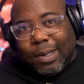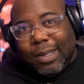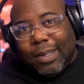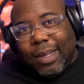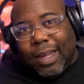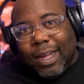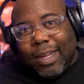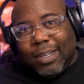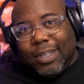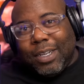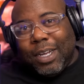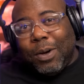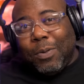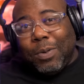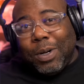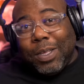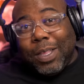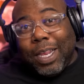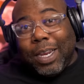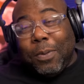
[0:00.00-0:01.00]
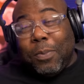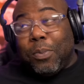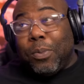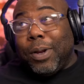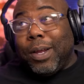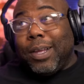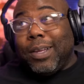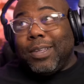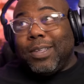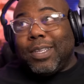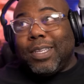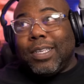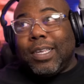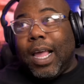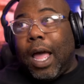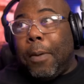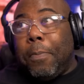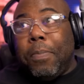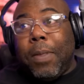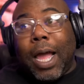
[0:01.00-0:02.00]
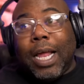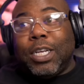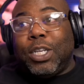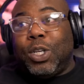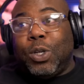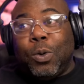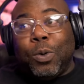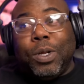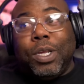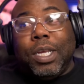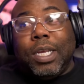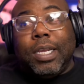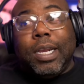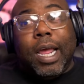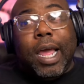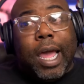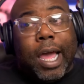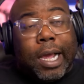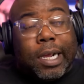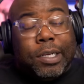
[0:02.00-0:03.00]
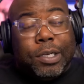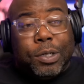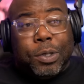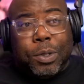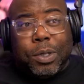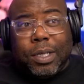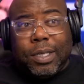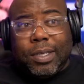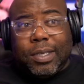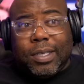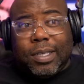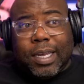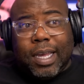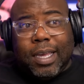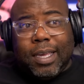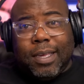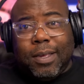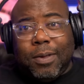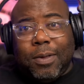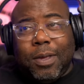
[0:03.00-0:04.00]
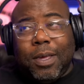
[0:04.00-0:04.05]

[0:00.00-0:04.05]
uh, generally that he brings, because I'm not sure he can actually say